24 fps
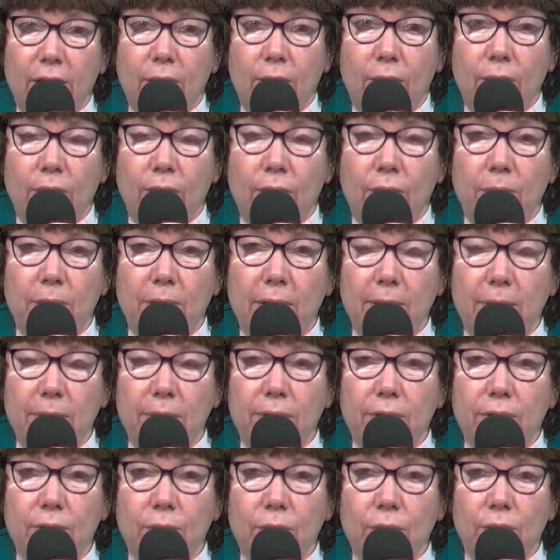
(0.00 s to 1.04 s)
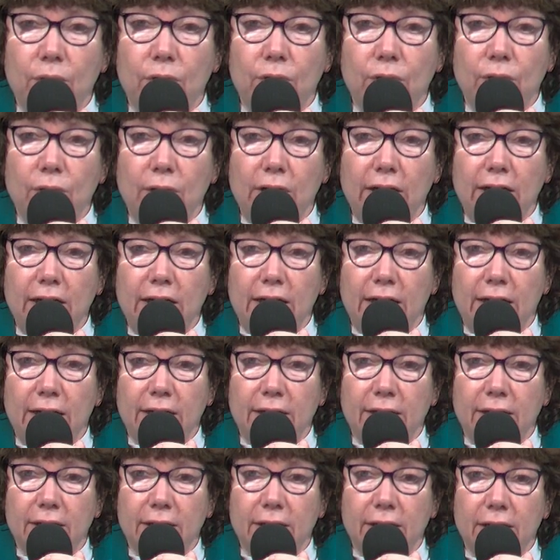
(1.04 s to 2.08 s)
There are people in the world who need
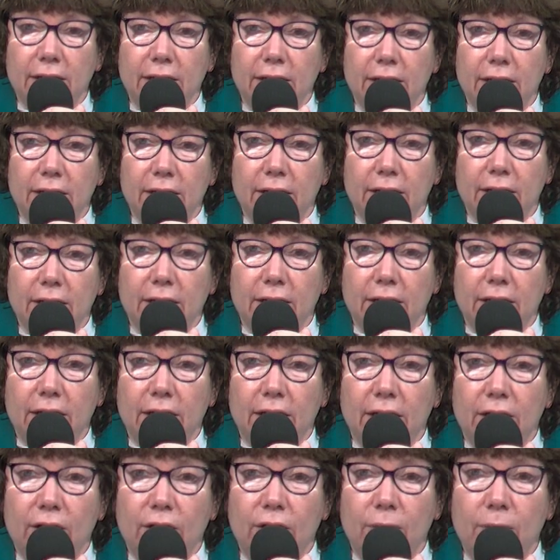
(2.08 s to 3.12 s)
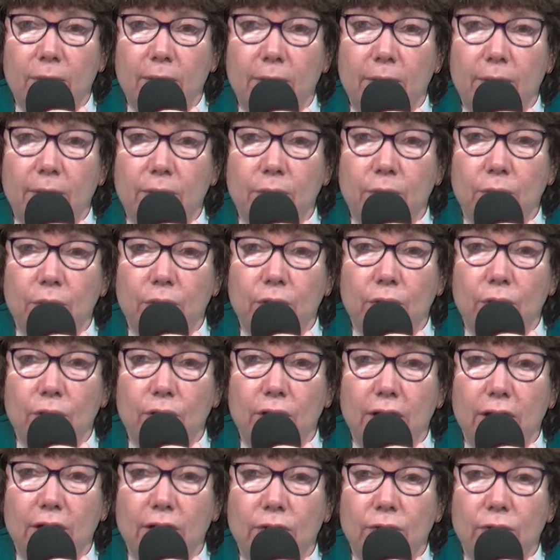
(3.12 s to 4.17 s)
us. There are people in the world who
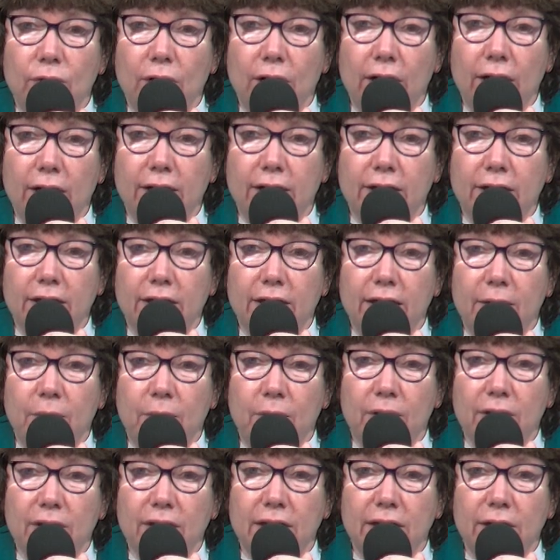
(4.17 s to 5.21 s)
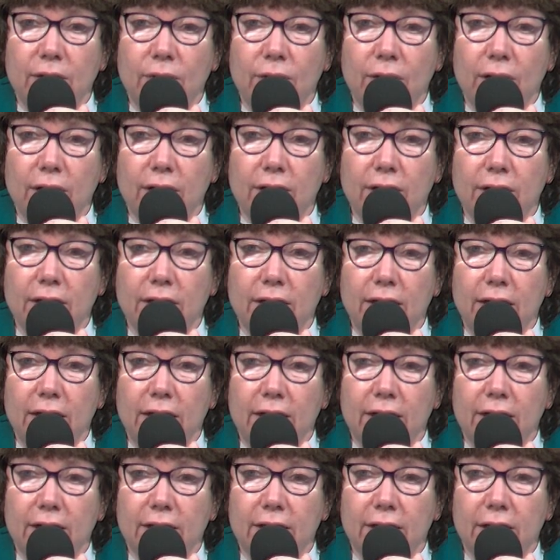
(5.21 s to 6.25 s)
need Christ and they want to see Christ in us.
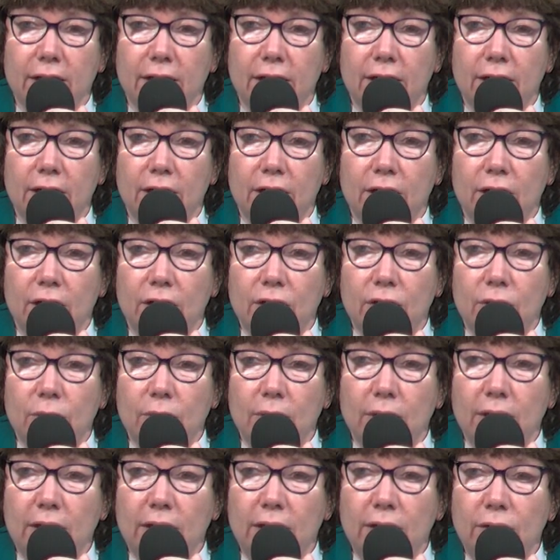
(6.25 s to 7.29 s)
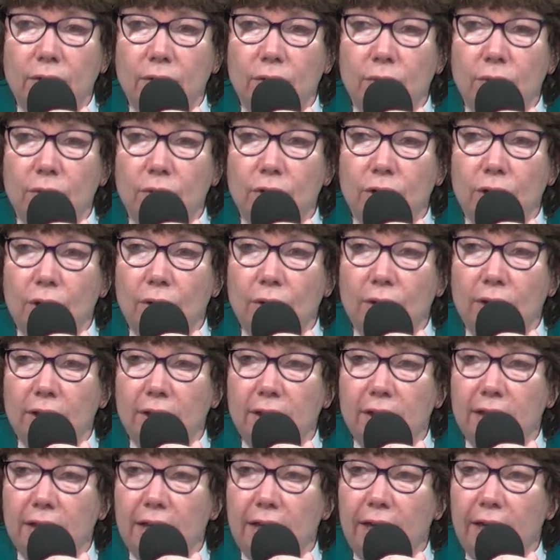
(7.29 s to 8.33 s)
So we can either do a Jonah
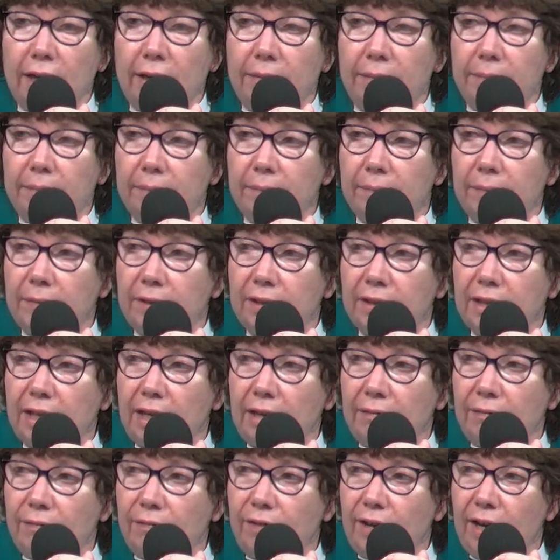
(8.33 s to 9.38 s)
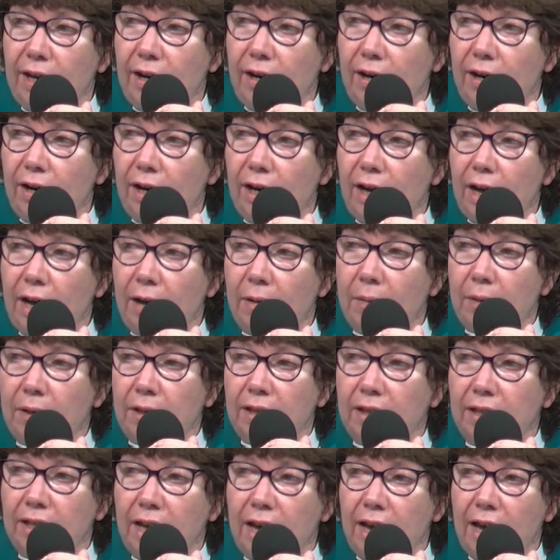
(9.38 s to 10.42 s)
and say, It's not fair, I want
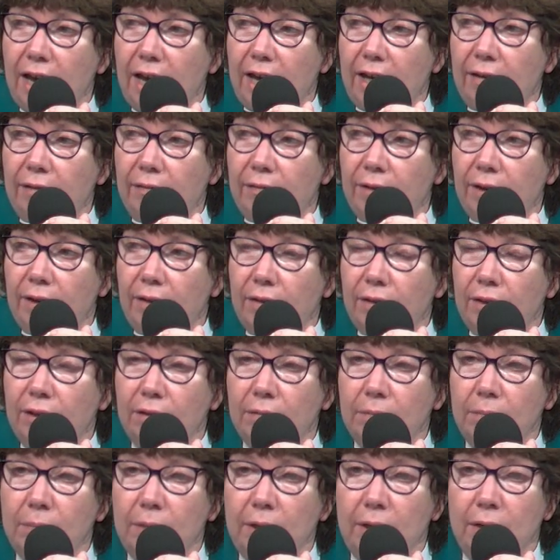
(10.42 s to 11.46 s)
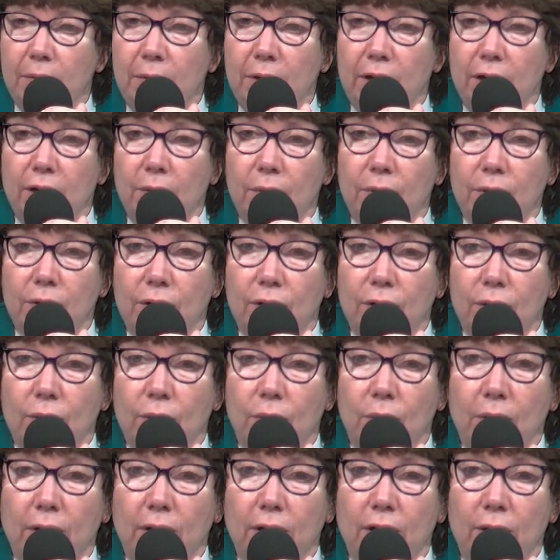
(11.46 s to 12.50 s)
to die rather than be here with you, or
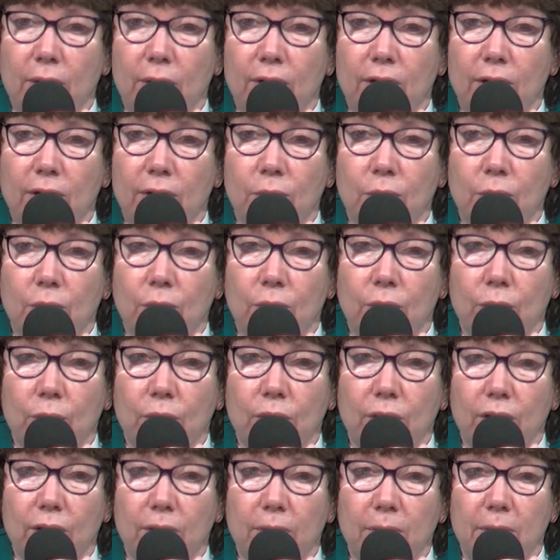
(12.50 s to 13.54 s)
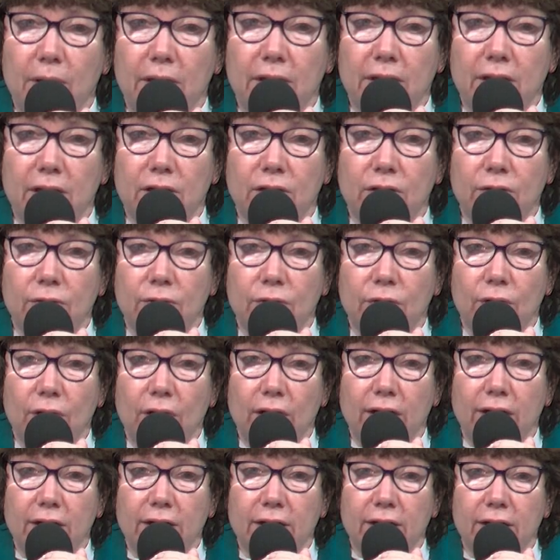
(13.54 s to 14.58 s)
we can go into the world with the message of
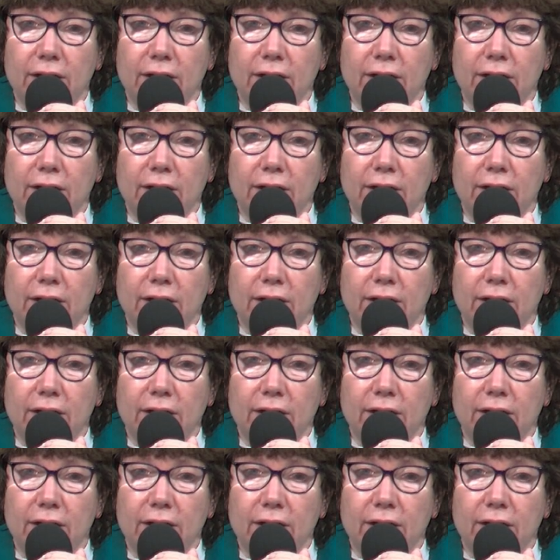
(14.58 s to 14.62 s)
Christ